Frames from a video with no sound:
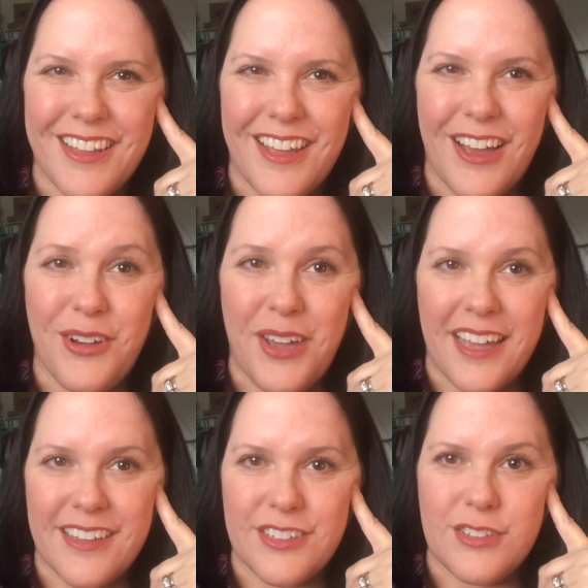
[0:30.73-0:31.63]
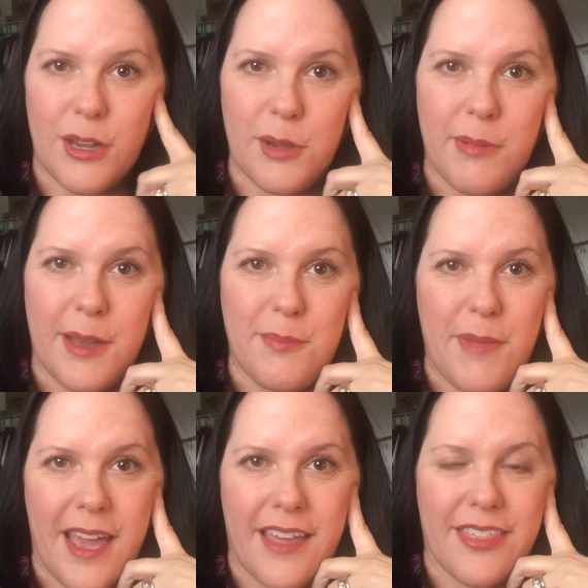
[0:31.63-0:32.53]
Okay, let's talk about
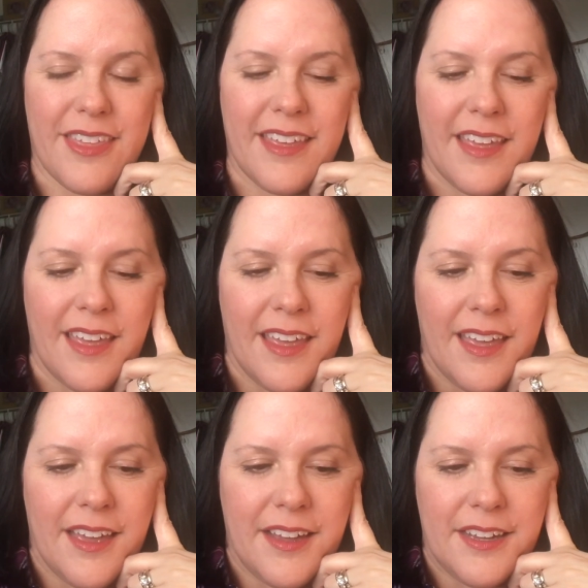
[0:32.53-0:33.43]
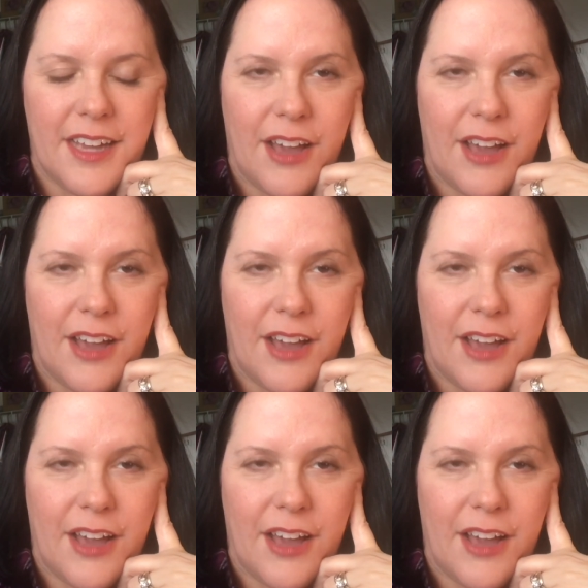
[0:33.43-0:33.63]
math. I'll